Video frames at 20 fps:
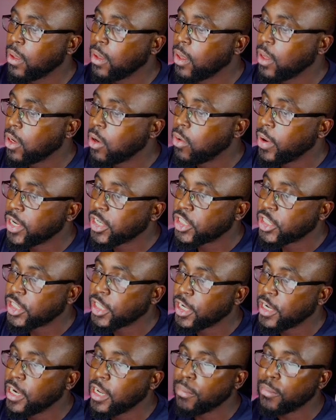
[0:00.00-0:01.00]

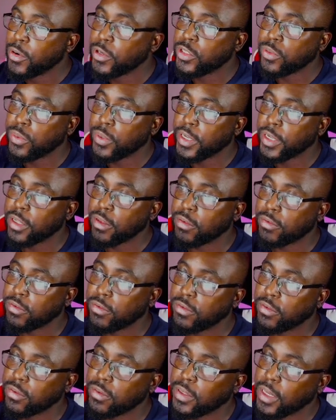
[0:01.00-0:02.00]
Question number
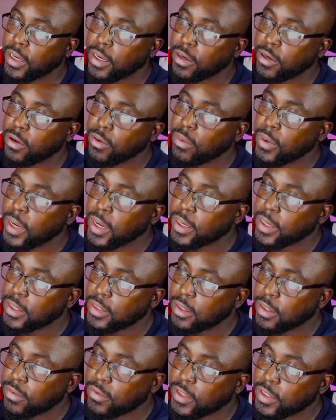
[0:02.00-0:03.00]
12. I don't know why this
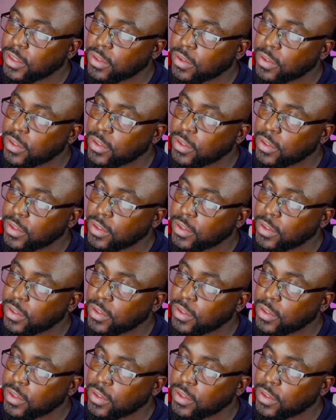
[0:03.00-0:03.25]
stuff just goes